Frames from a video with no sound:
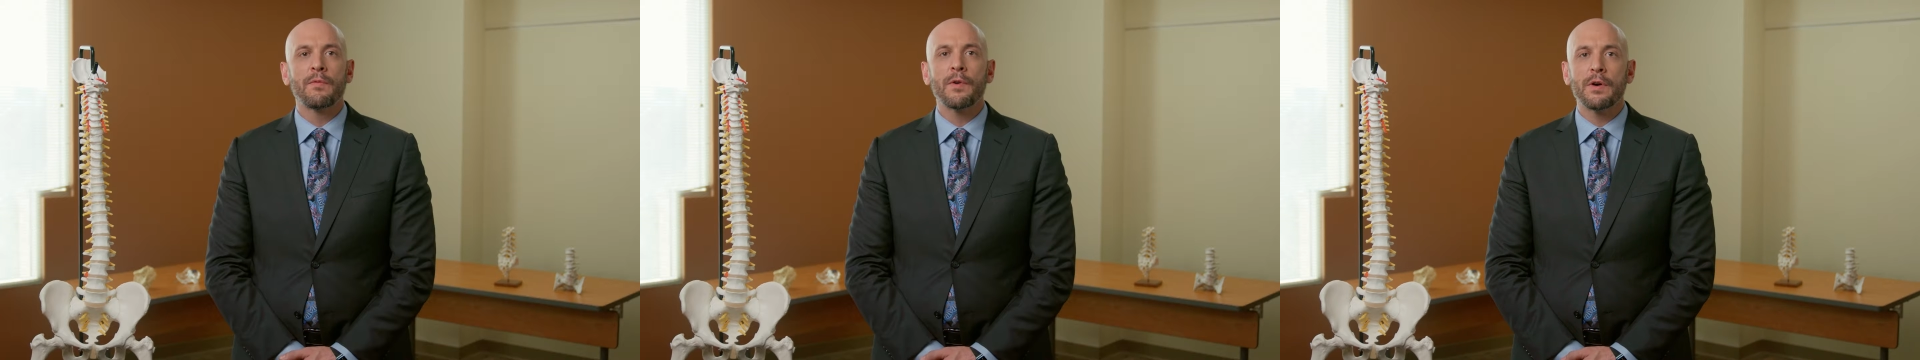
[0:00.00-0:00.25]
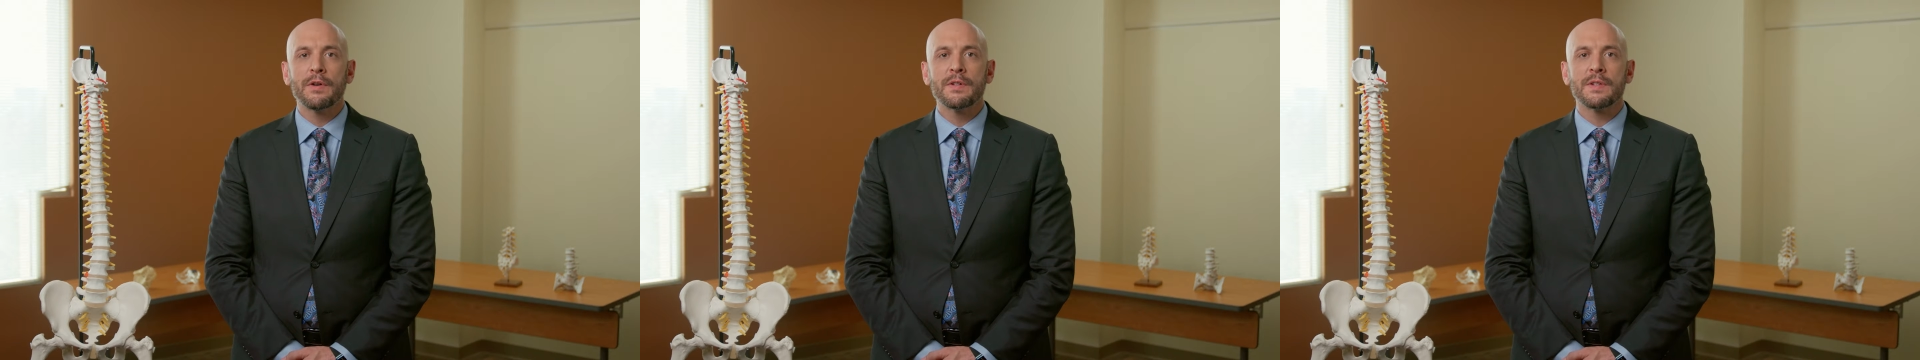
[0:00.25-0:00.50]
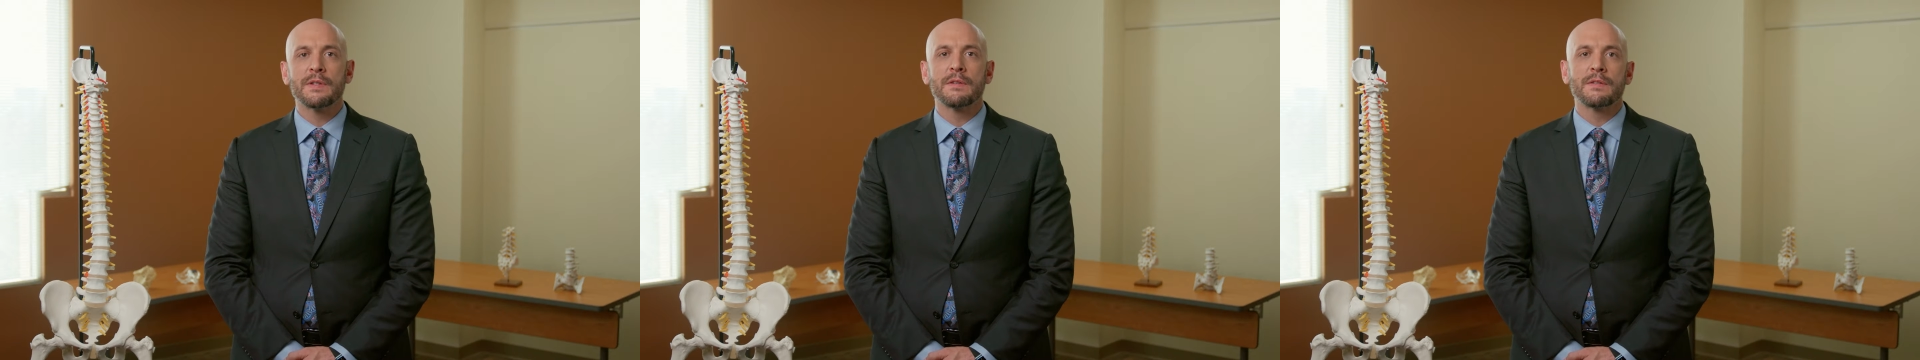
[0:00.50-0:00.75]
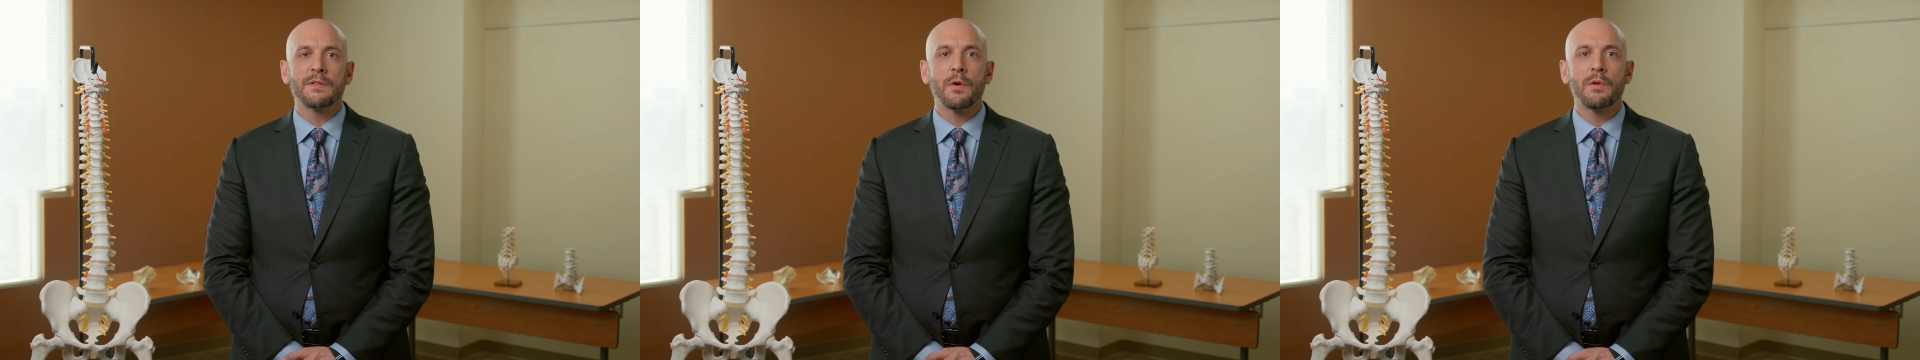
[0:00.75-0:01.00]
First,
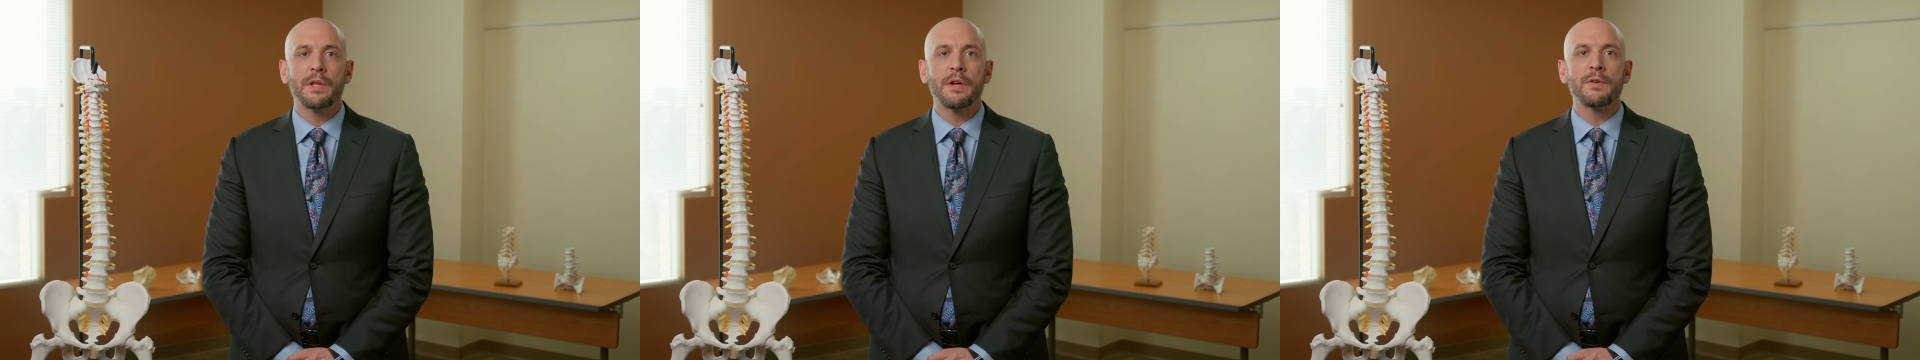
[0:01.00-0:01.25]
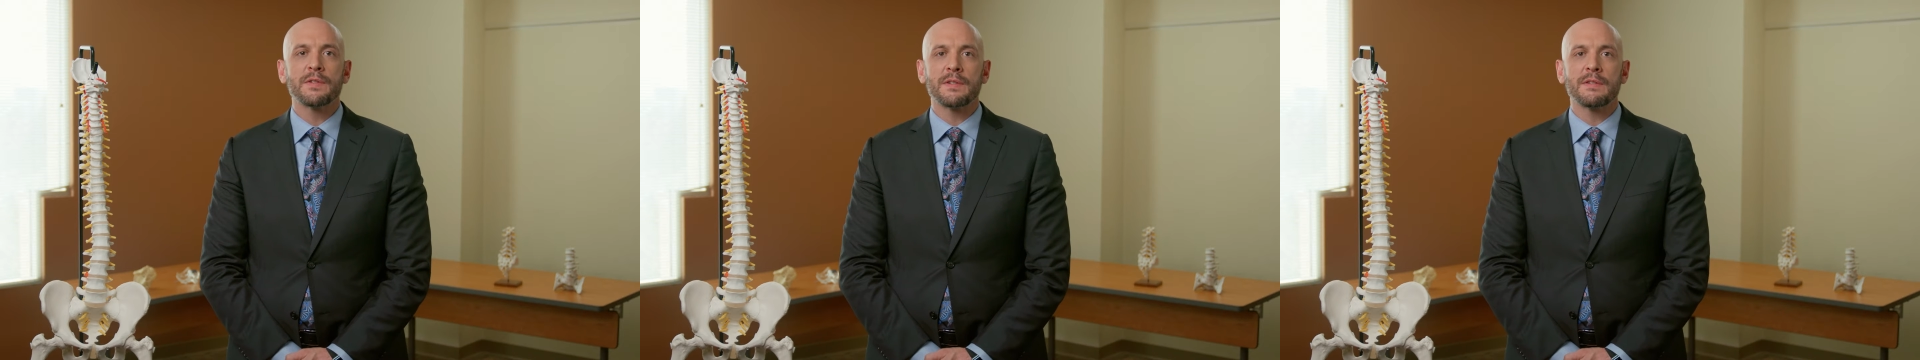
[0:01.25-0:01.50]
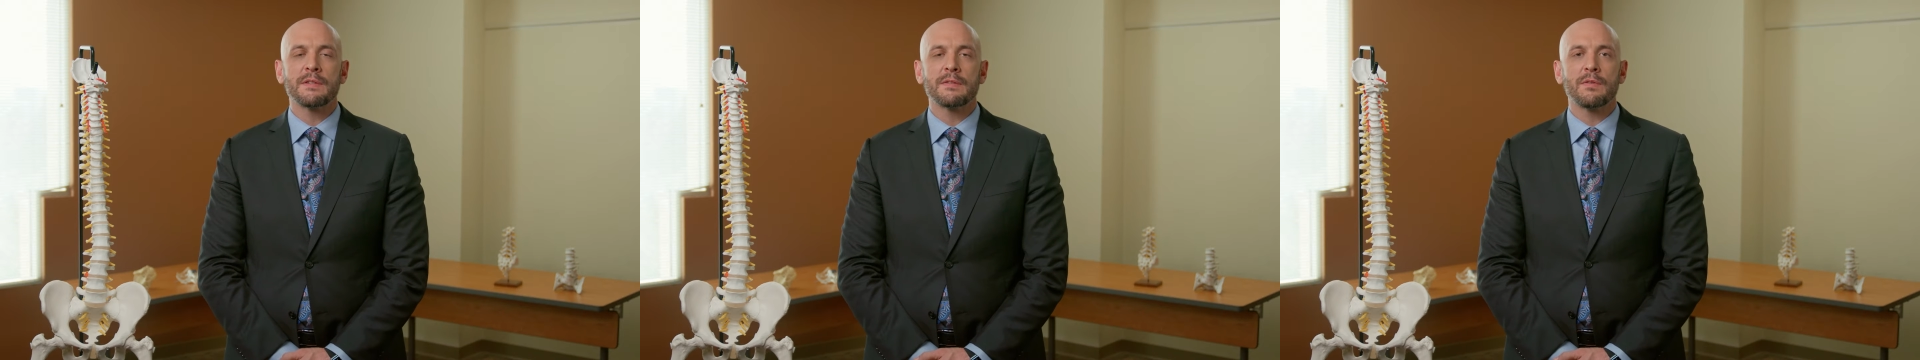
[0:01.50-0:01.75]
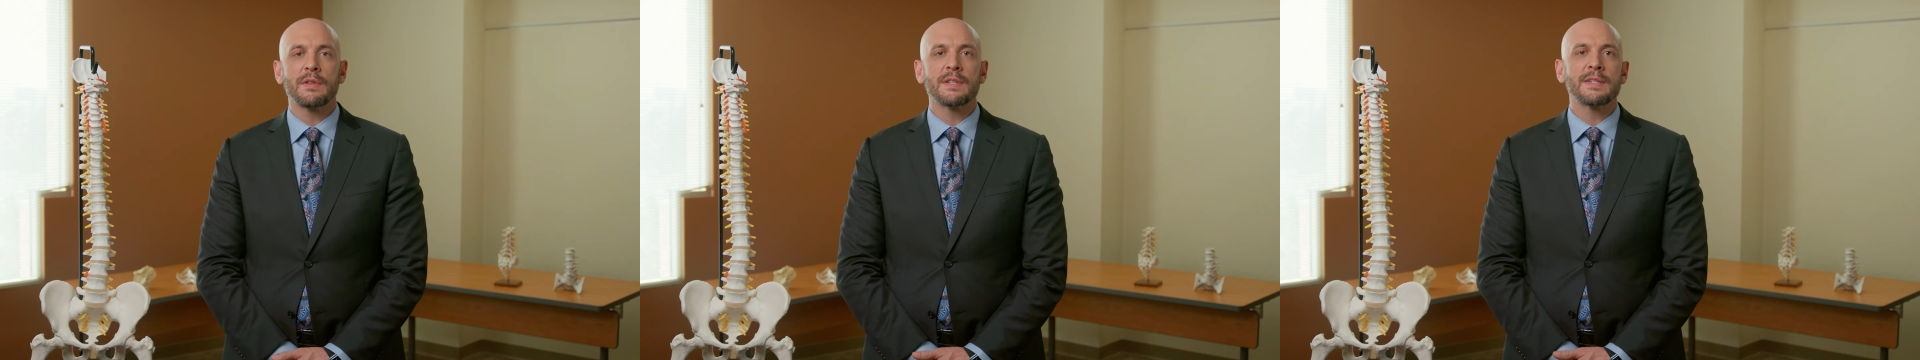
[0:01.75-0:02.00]
scoliosis,
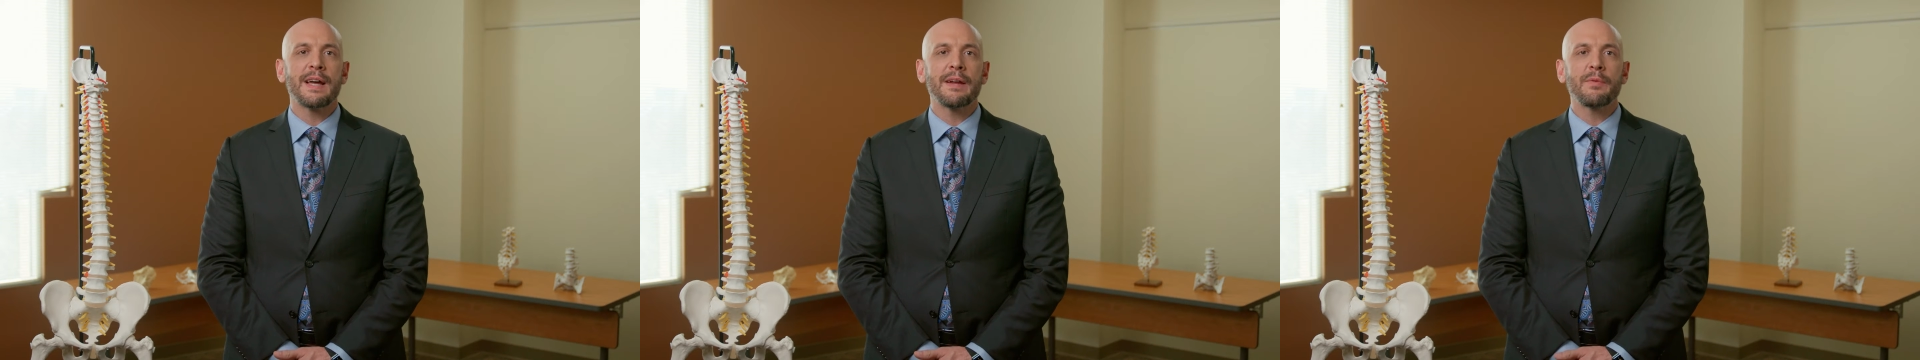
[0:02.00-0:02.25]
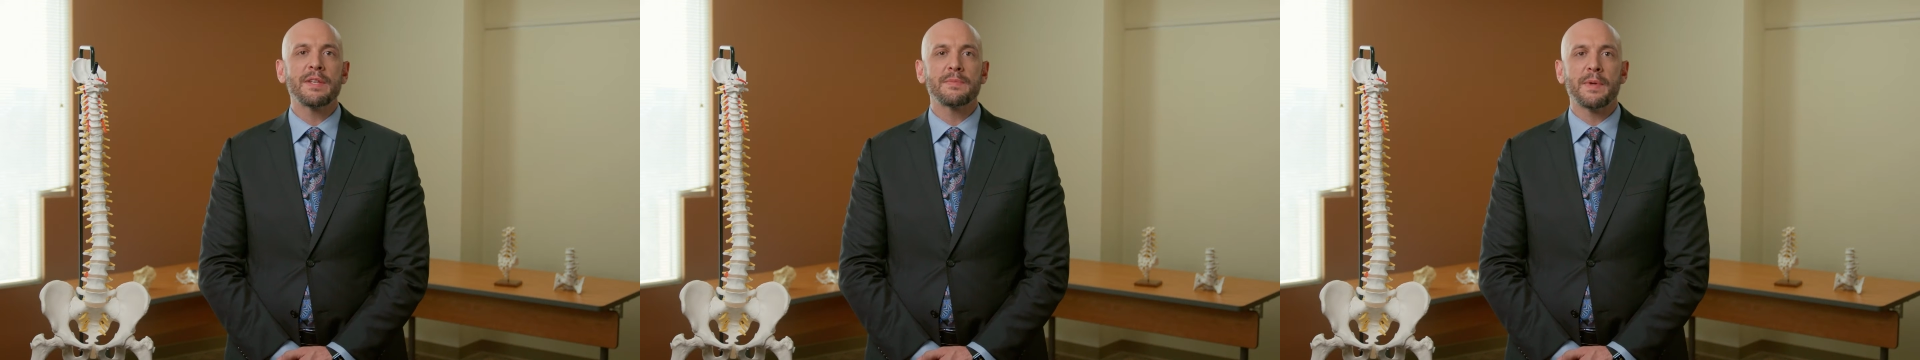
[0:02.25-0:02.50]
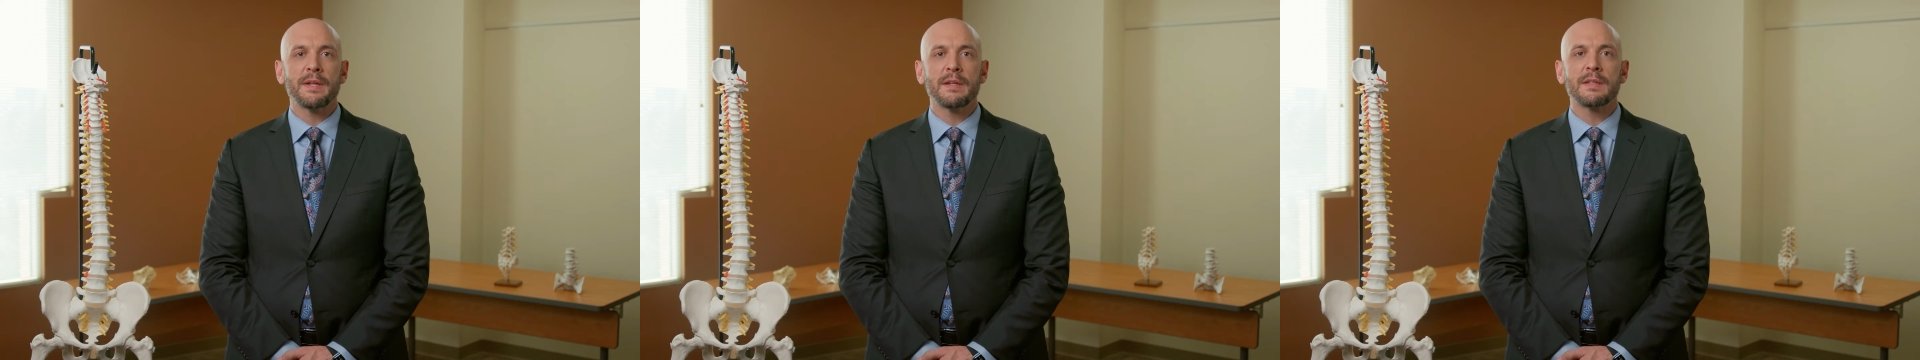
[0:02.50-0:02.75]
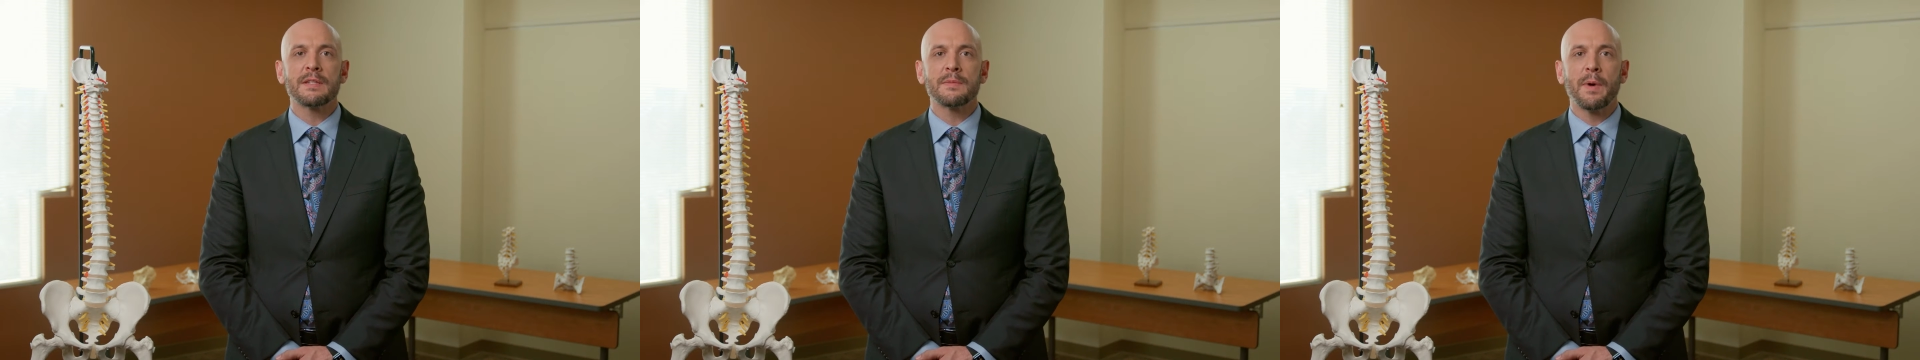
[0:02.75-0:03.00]
or the sideways bend
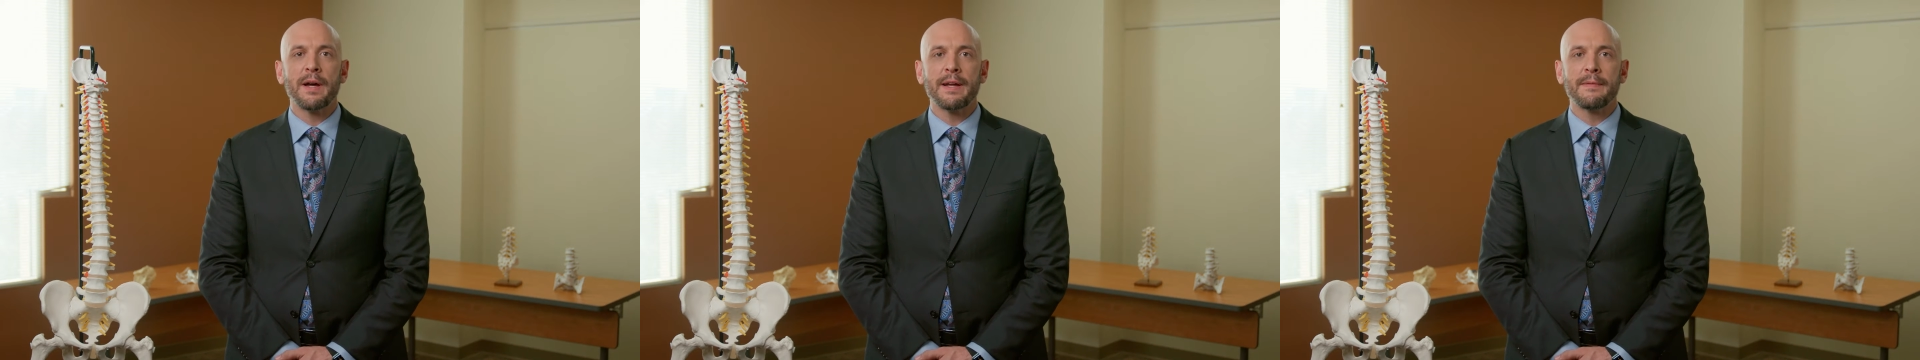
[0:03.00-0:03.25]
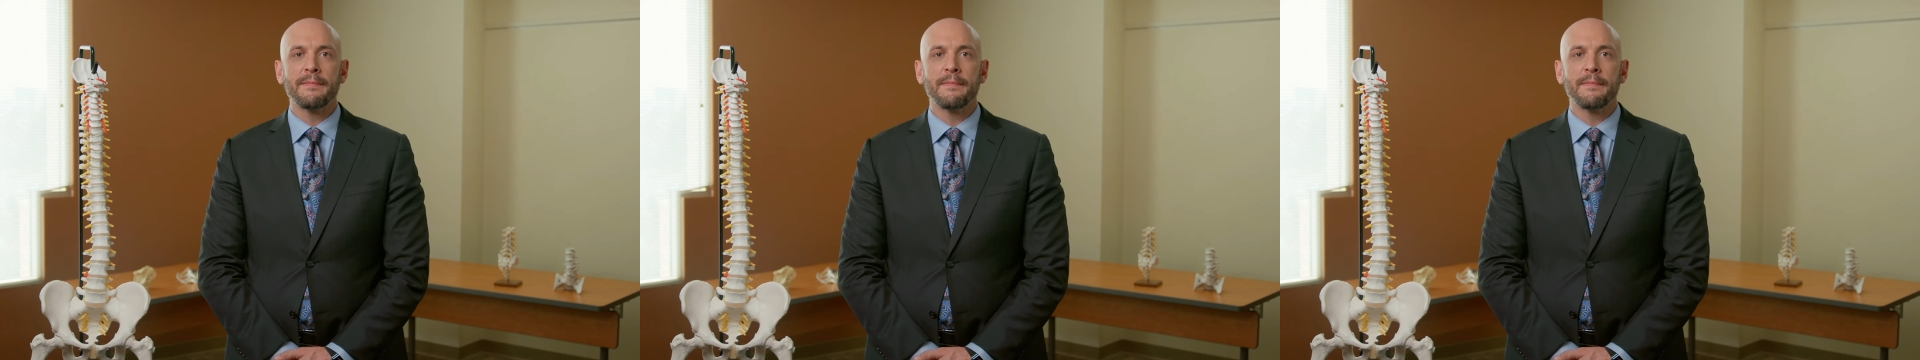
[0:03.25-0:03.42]
of the spine.